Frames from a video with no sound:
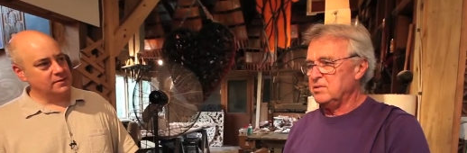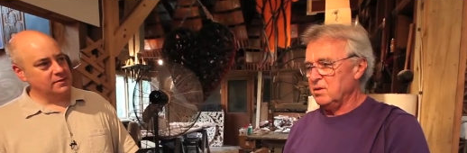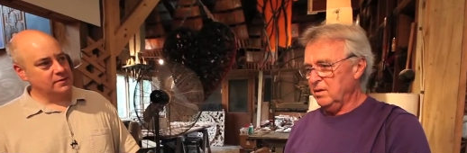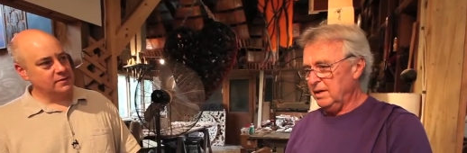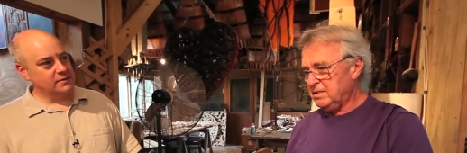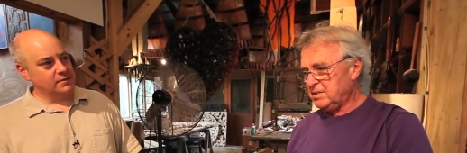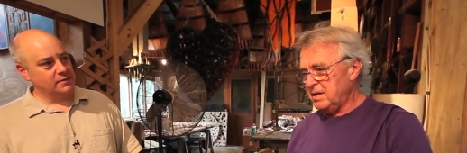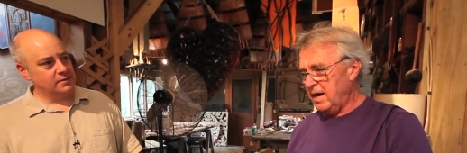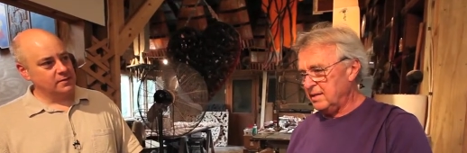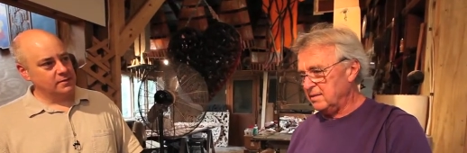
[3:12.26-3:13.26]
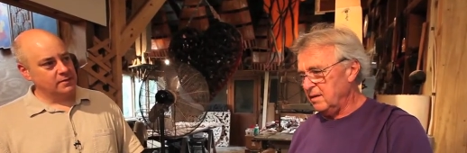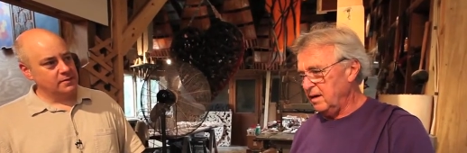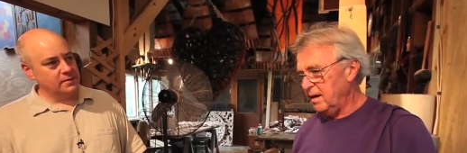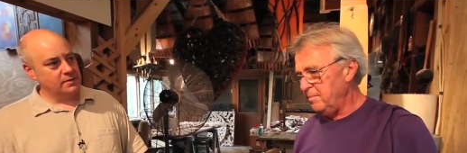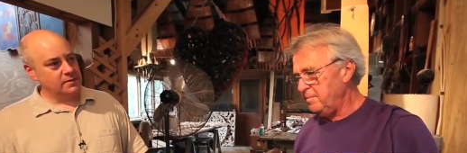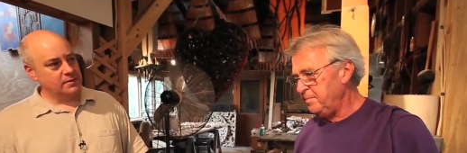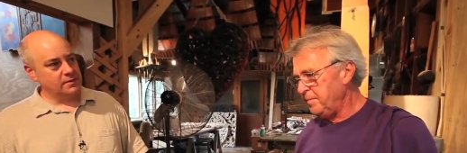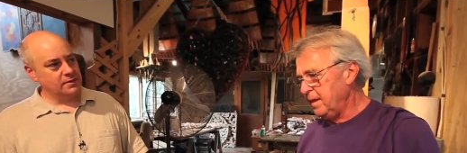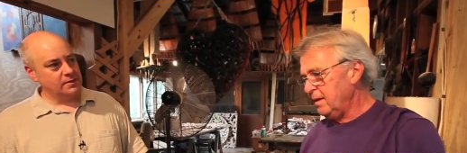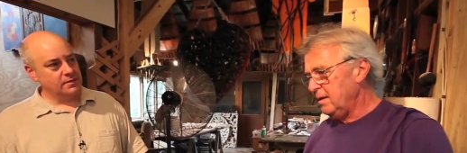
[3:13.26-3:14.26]
Speaker 1: so it's not uh,
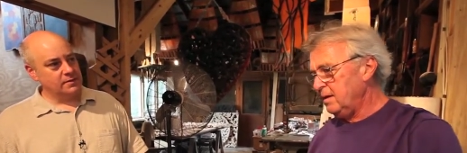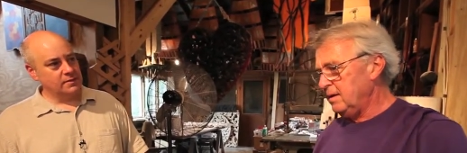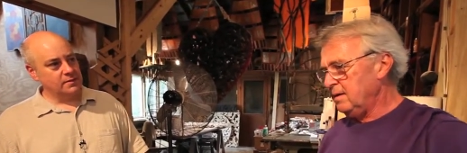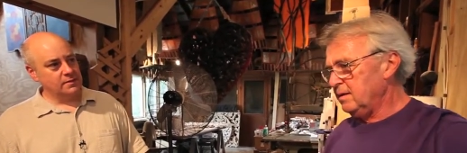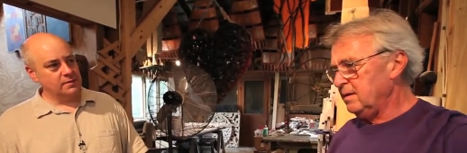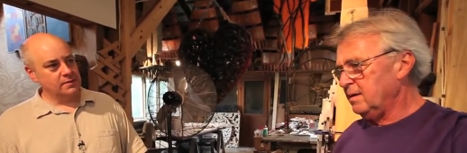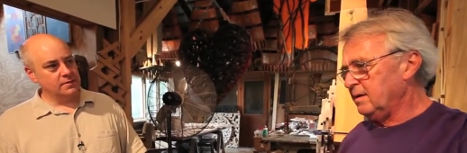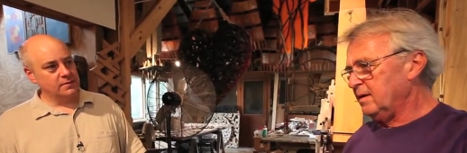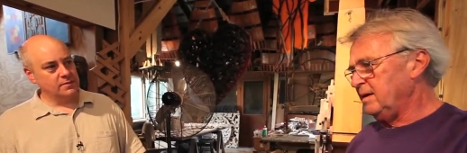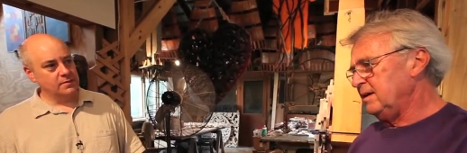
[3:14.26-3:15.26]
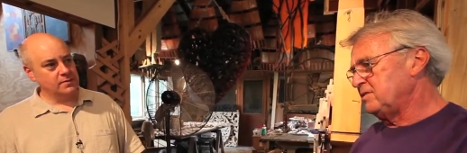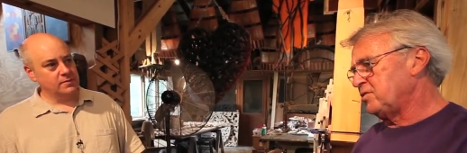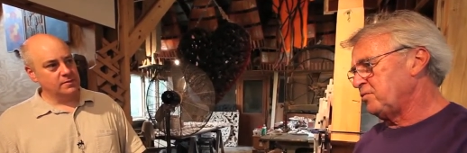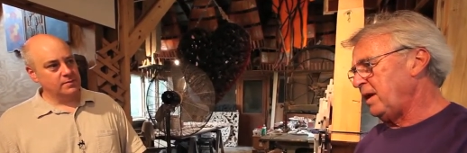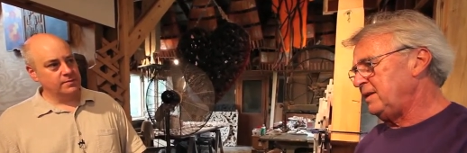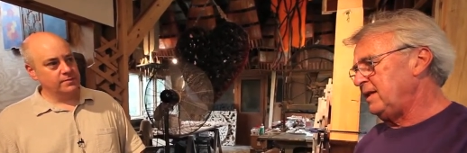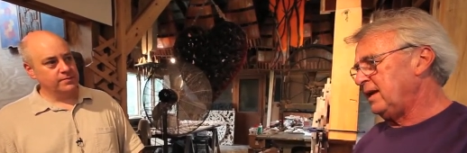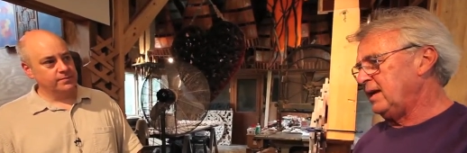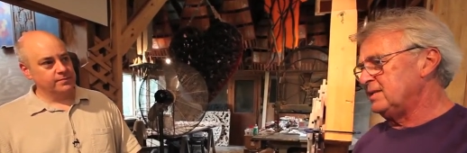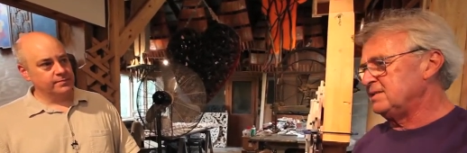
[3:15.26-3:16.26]
uh, as
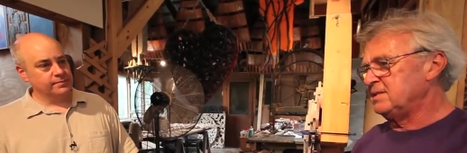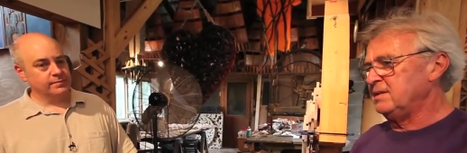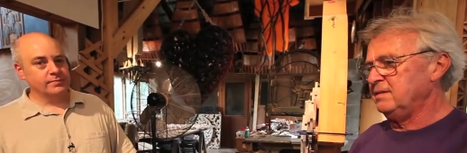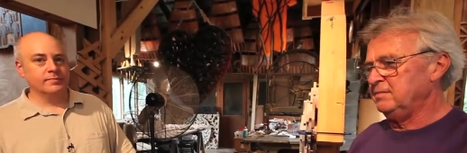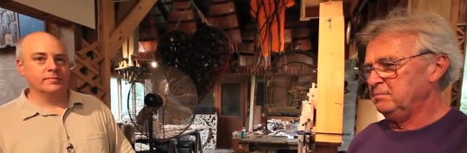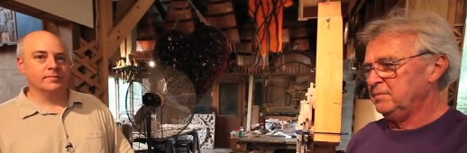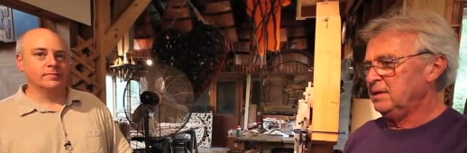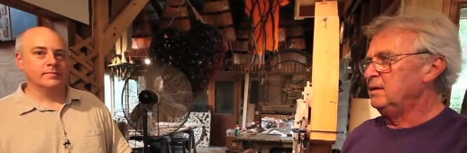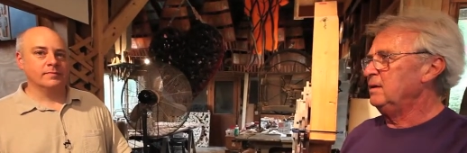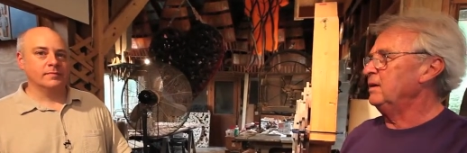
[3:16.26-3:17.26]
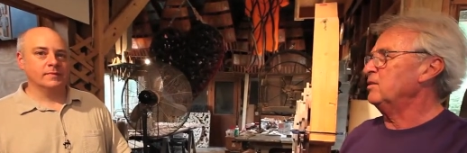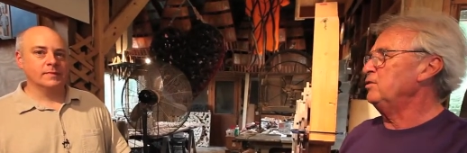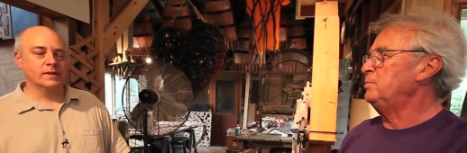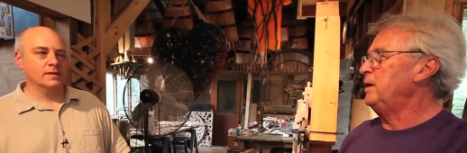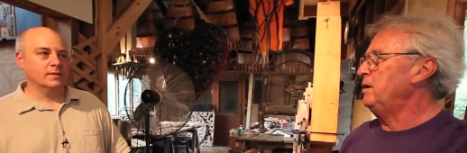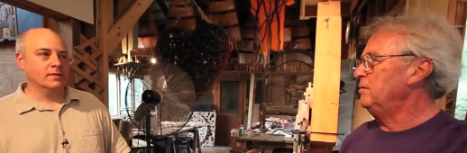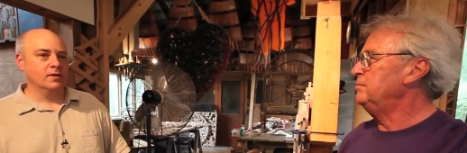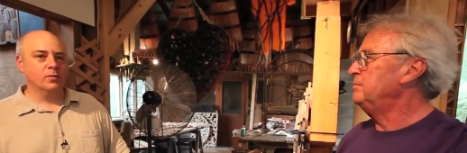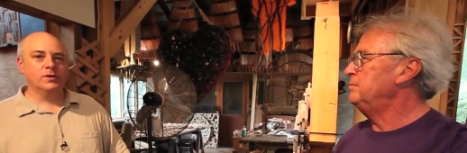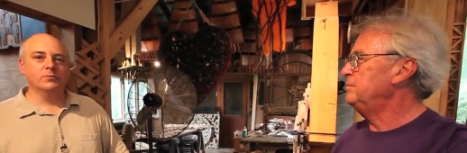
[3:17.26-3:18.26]
threatening as it could be
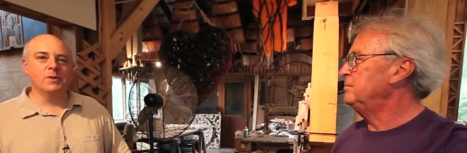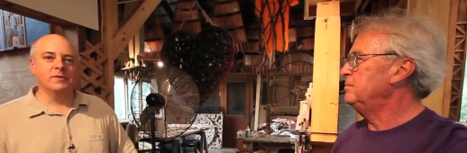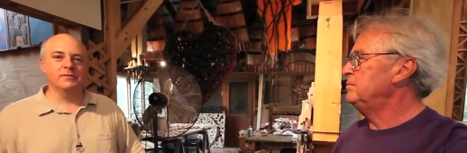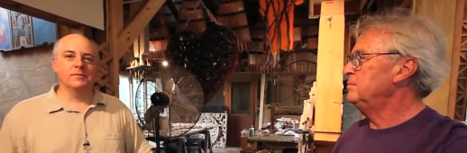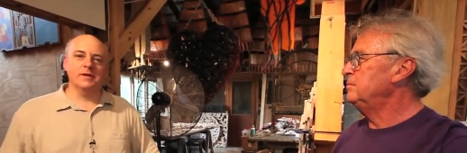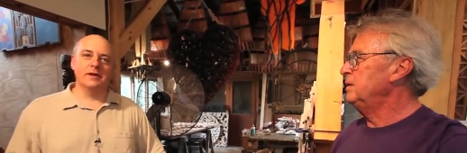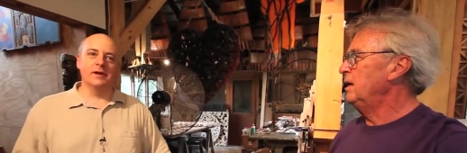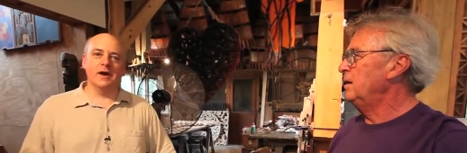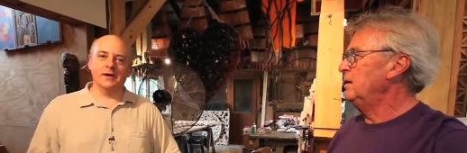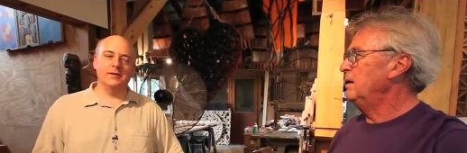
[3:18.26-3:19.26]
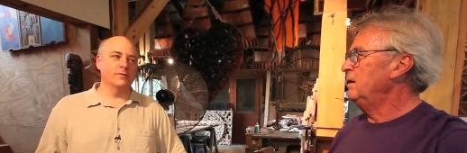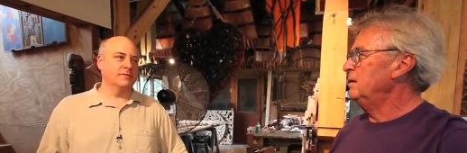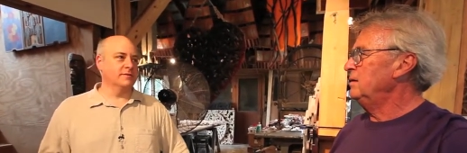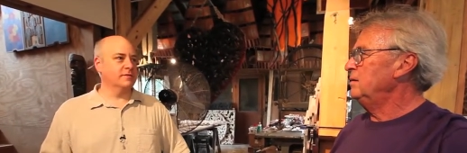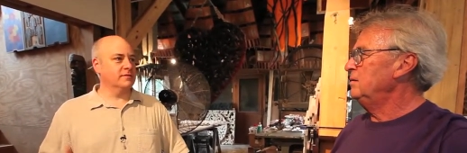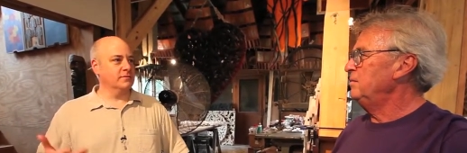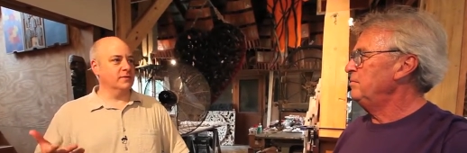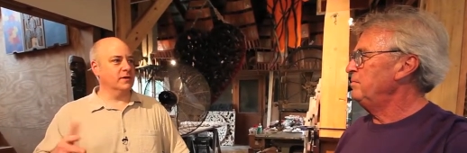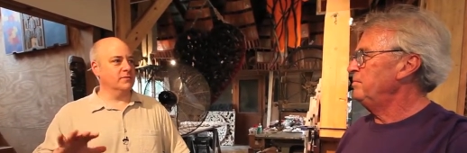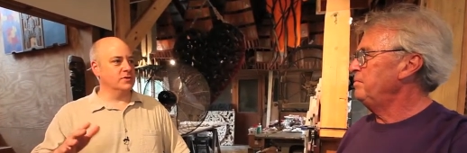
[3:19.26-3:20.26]
Speaker 2: you know maybe some of that innocuousness
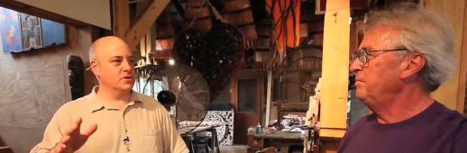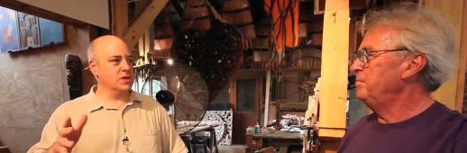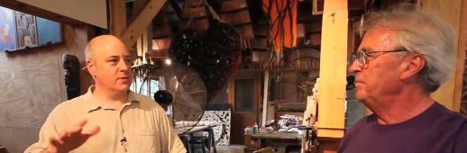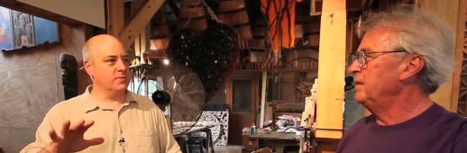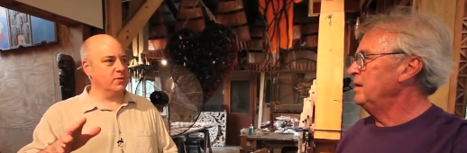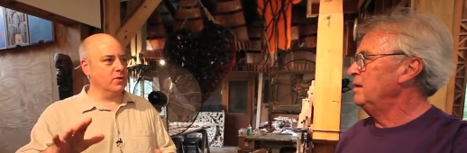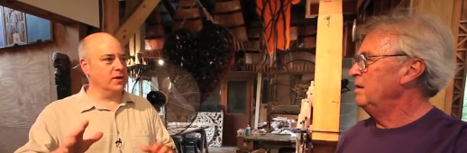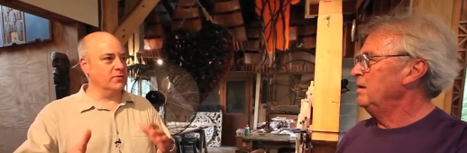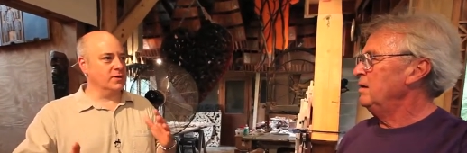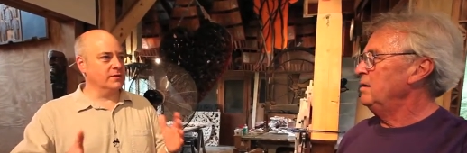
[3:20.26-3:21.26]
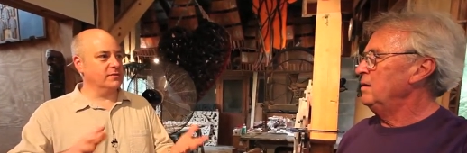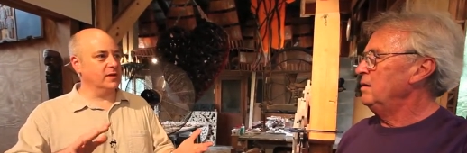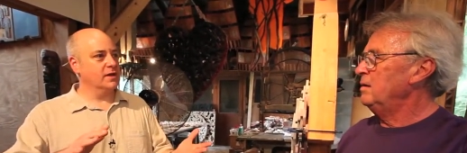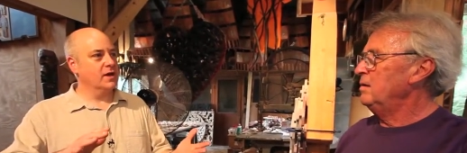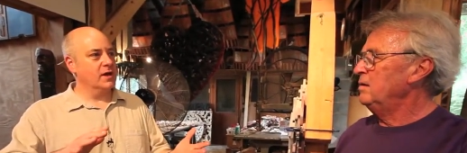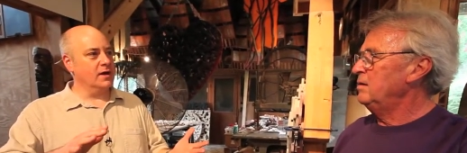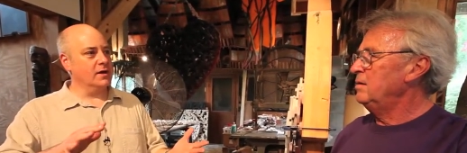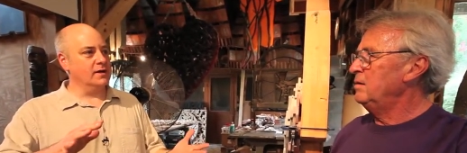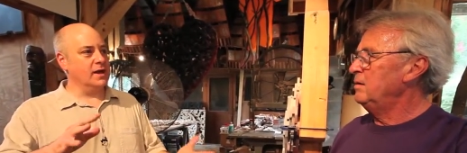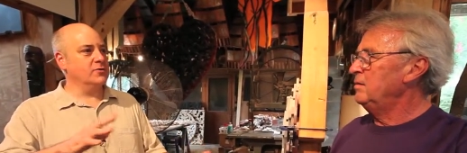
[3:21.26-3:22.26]
of the of the shape in a way creates that uh,
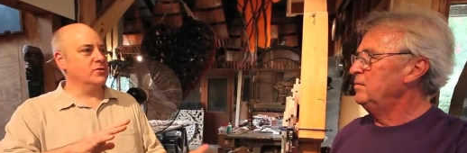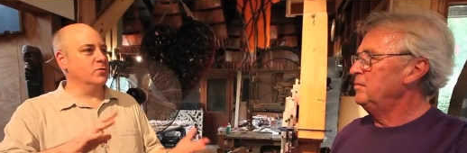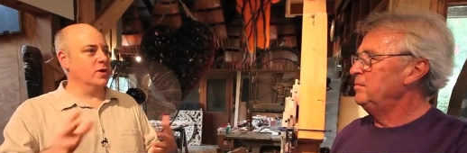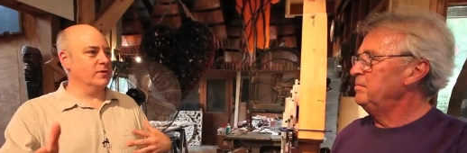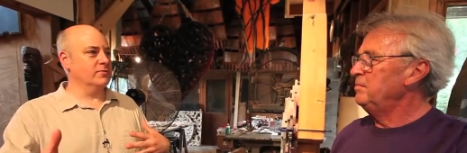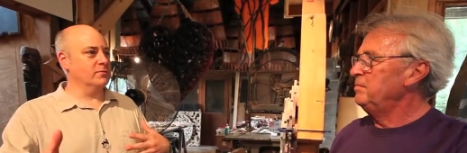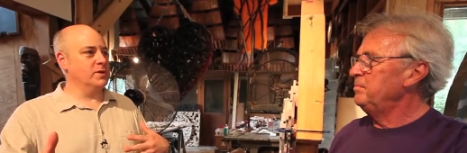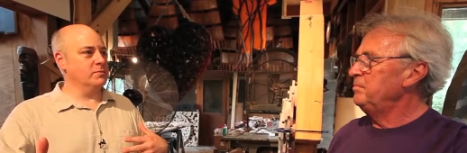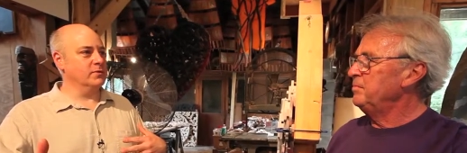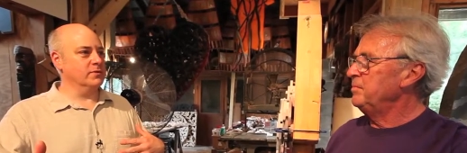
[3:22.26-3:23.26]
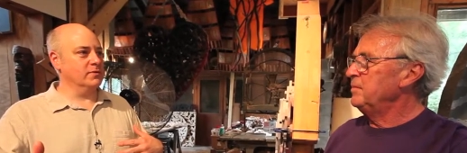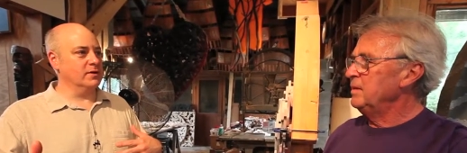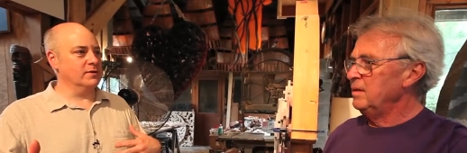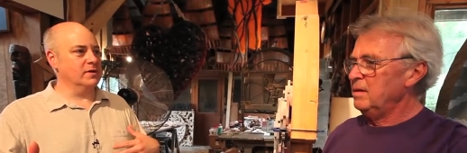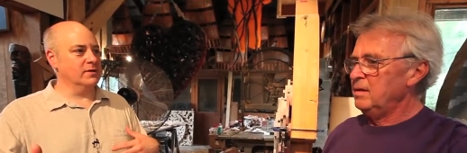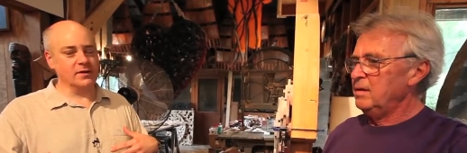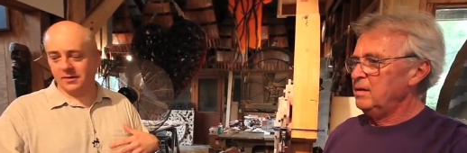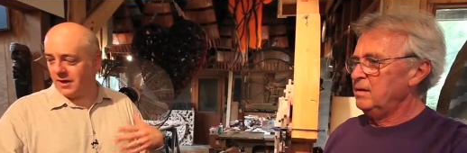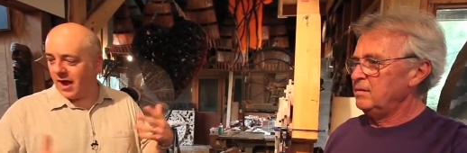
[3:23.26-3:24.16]
an entryway for people to uh, uh, uh,